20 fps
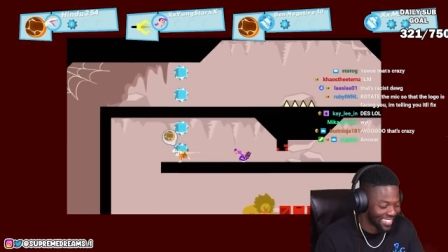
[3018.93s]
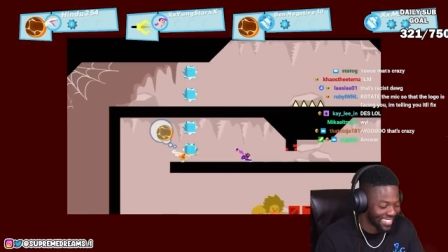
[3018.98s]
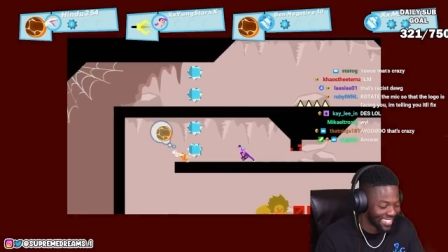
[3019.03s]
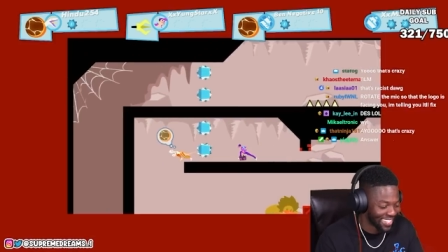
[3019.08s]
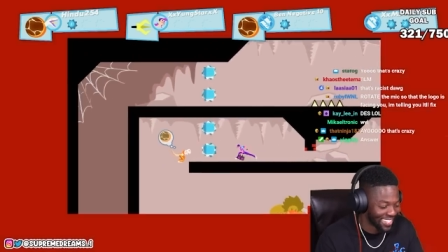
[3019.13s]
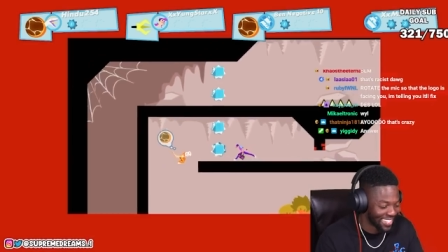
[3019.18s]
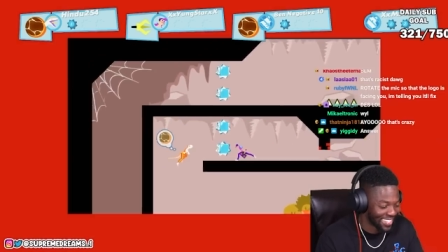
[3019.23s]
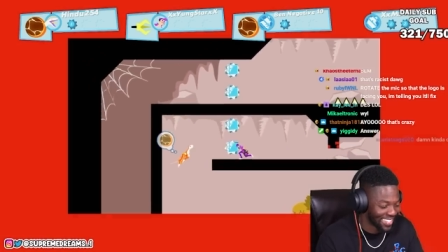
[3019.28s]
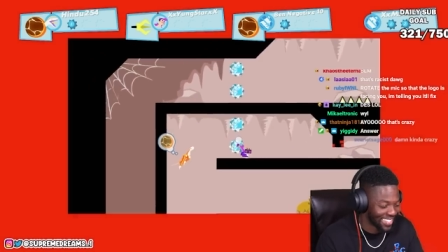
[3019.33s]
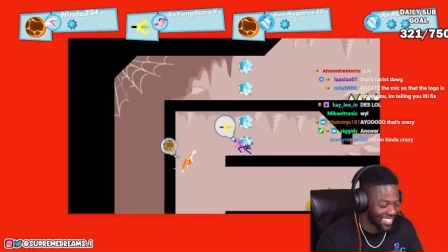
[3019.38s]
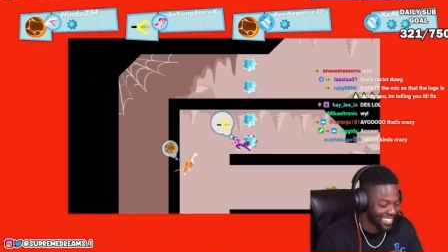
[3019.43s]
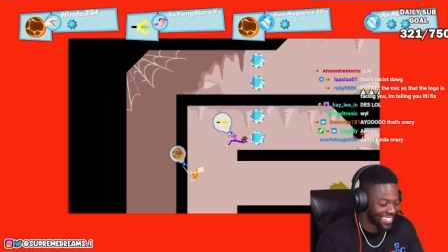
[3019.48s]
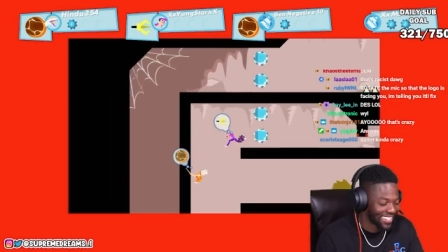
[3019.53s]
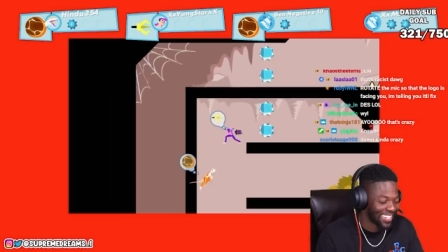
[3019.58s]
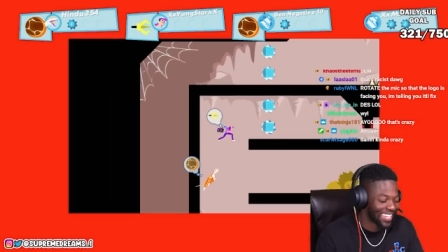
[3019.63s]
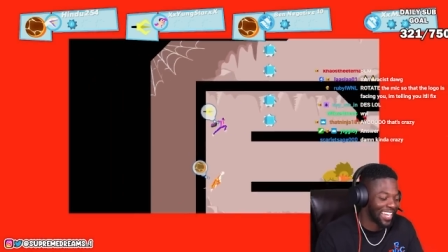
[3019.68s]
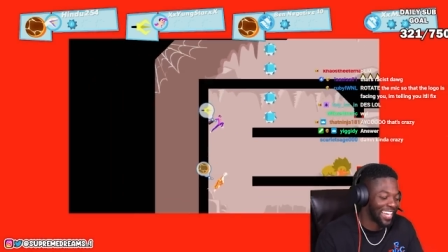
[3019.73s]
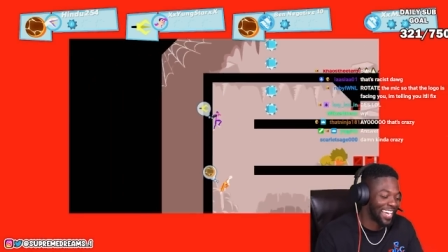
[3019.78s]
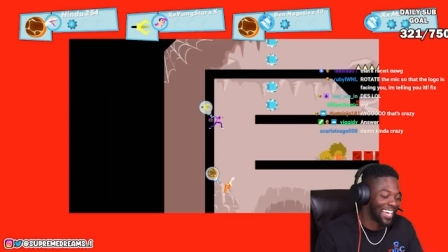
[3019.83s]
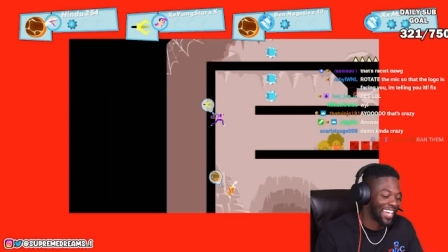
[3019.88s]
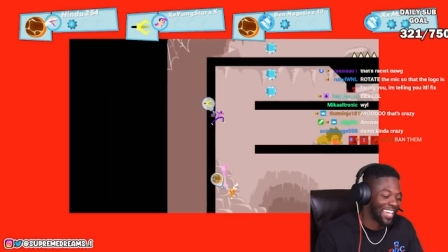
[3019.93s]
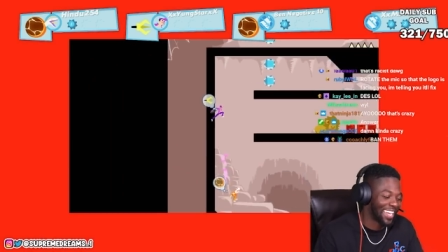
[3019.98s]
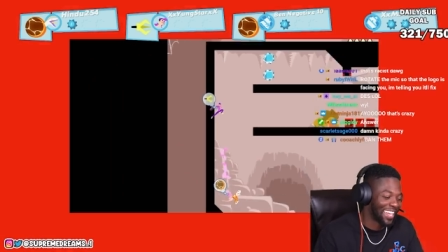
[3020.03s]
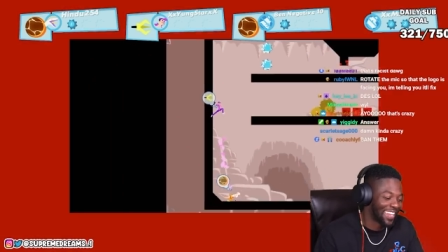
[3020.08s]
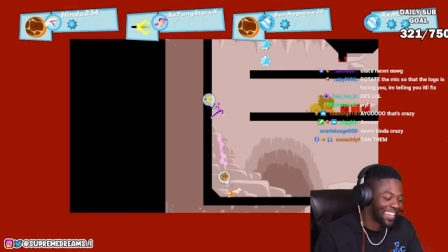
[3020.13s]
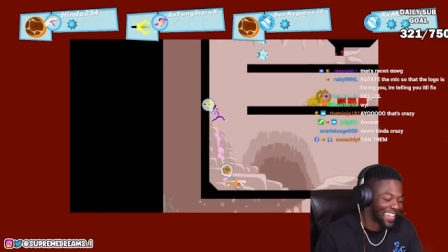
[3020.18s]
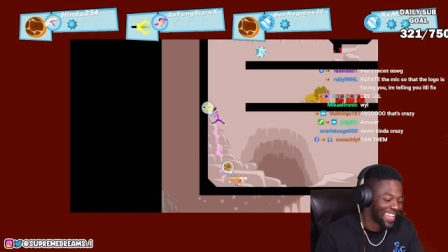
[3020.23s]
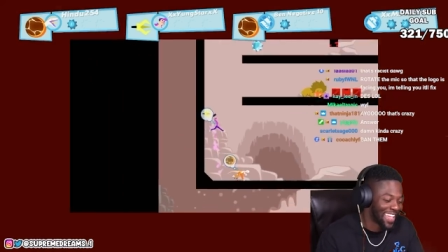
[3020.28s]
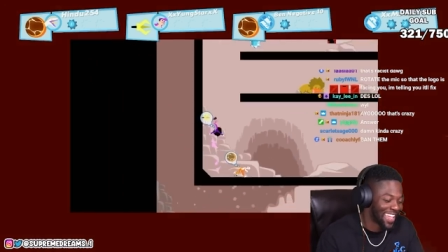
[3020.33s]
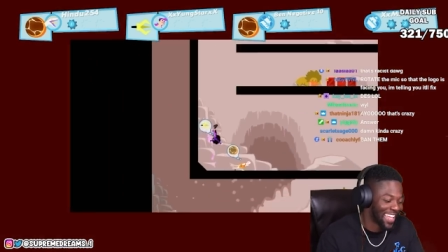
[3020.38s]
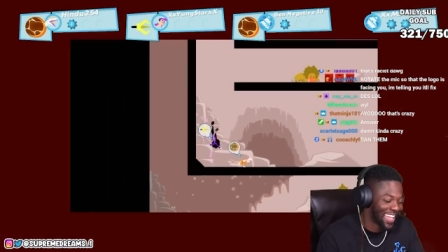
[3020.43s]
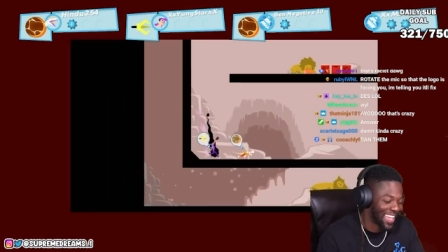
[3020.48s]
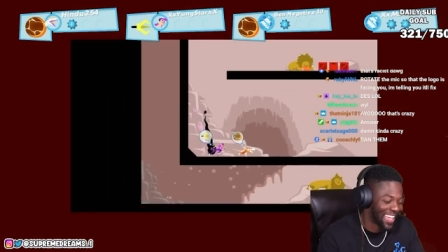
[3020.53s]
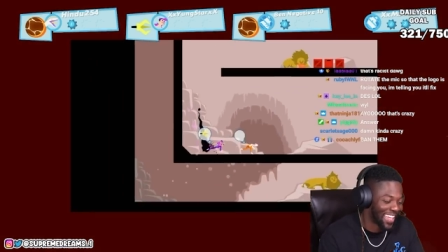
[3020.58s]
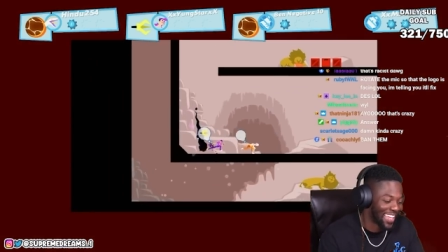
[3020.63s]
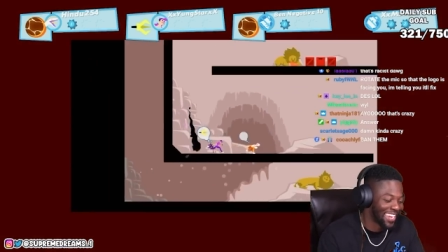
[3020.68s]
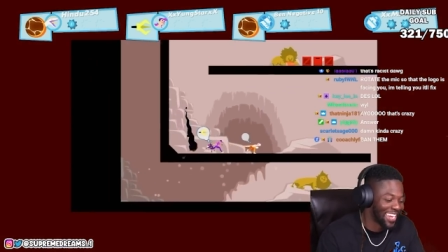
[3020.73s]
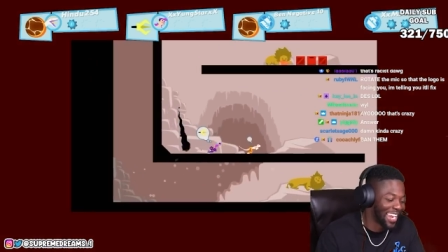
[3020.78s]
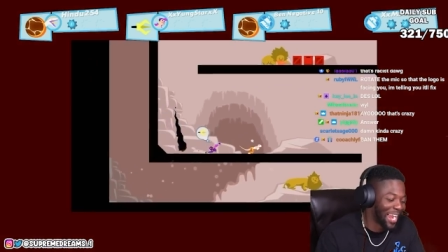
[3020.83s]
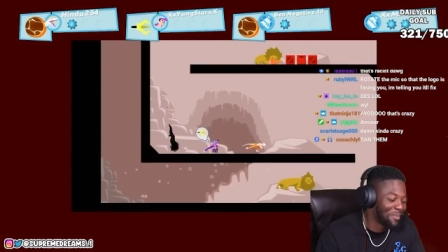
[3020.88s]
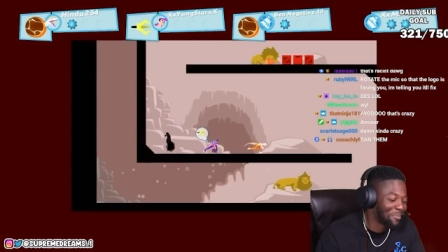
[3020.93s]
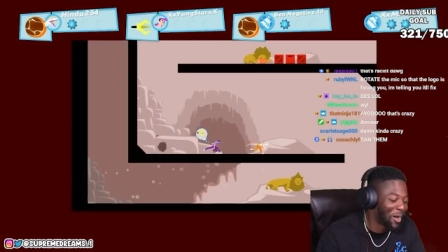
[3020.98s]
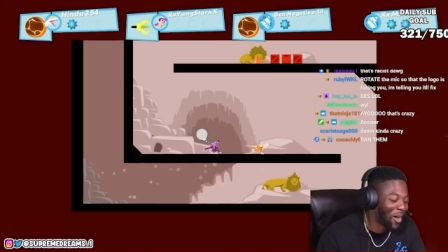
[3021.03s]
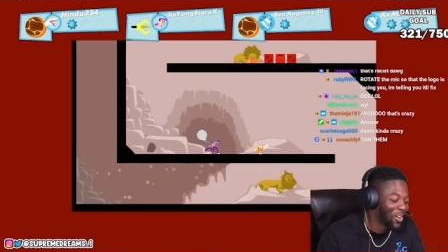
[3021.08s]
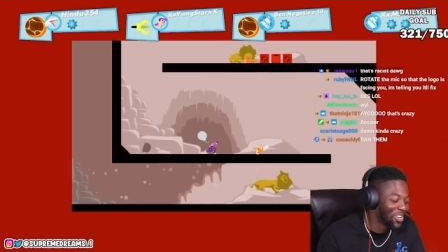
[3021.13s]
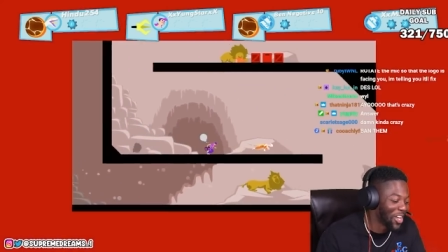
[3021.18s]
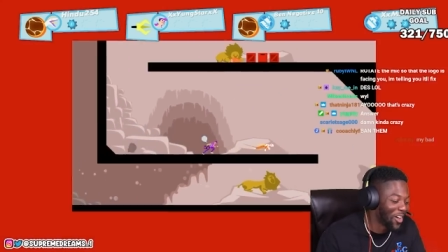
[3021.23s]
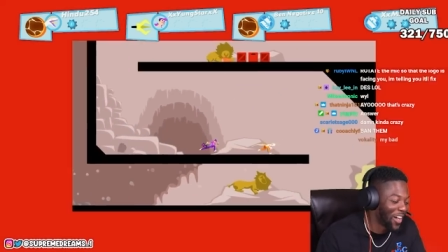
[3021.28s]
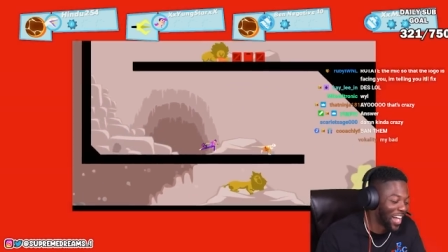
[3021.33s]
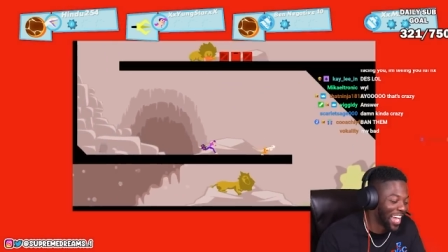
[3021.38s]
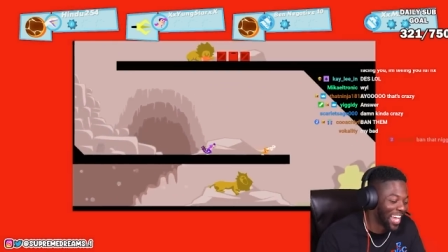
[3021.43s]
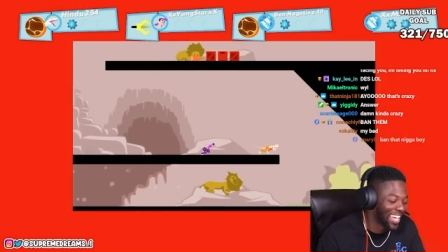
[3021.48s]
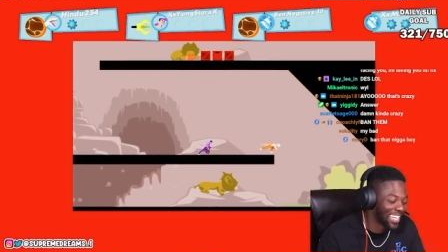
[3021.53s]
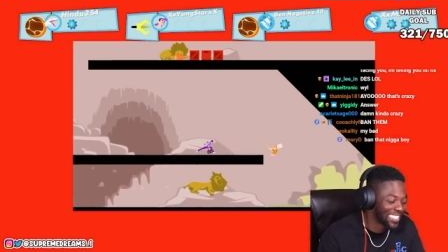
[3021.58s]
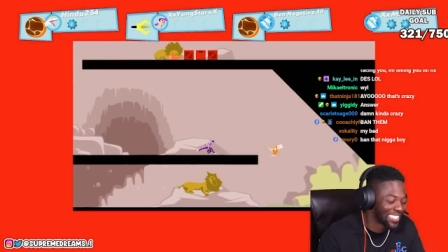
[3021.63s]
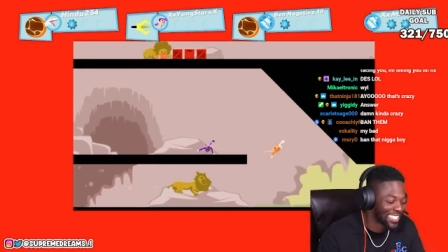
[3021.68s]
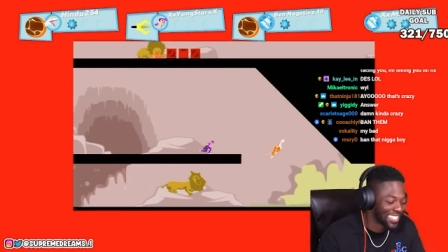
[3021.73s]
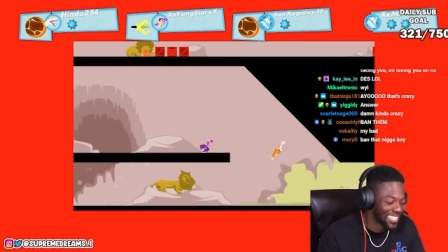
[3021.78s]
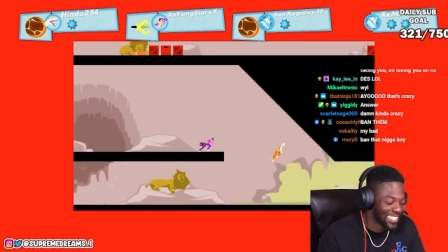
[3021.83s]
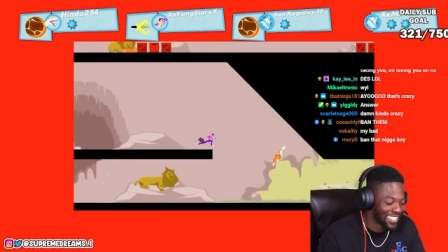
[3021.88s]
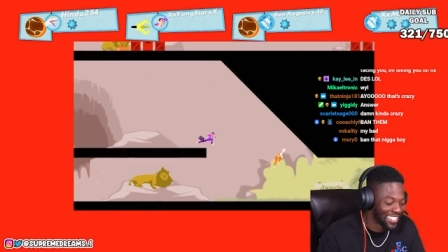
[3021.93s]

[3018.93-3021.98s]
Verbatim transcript: All right, and then I'm on your ass.